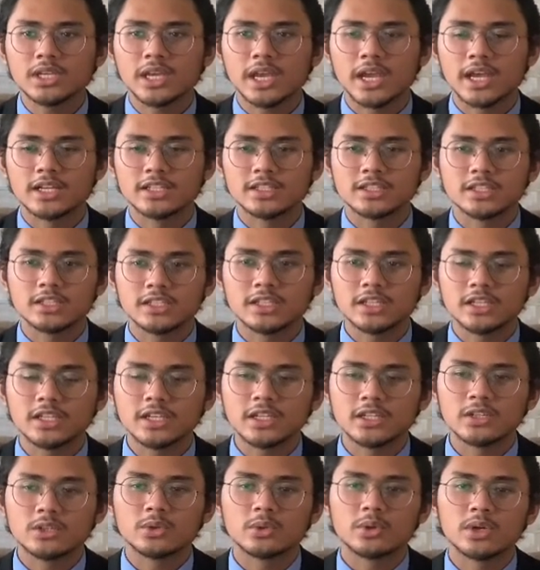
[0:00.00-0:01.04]
and turning
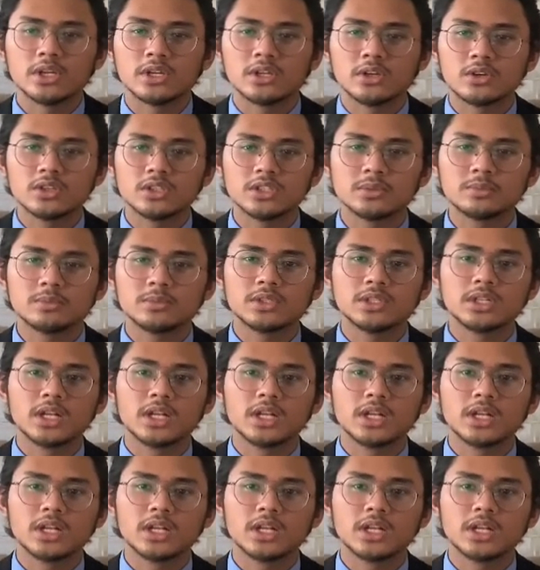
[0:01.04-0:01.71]
into a notable